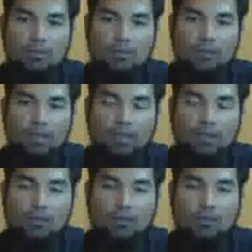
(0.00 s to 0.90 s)
the
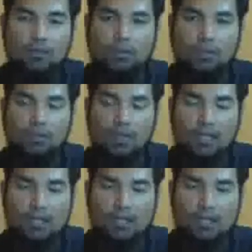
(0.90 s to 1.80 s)
tongue to and
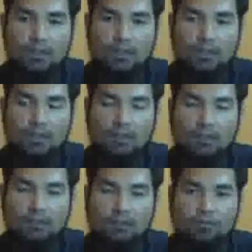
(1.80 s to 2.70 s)
touch the,
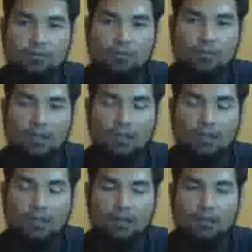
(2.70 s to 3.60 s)
I
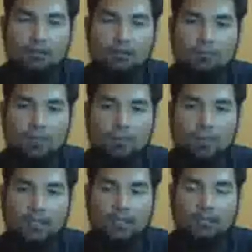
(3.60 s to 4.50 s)
think the the
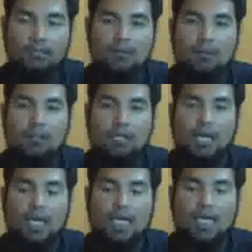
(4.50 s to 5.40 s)
palate.
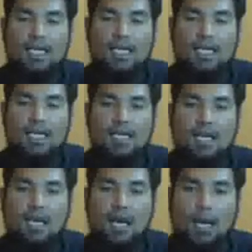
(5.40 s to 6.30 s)
An,
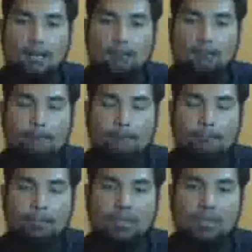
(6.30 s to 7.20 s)

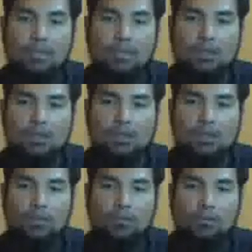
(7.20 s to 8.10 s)
um, close
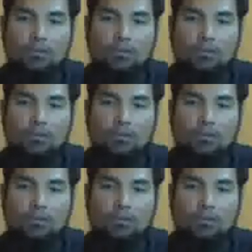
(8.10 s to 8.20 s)
your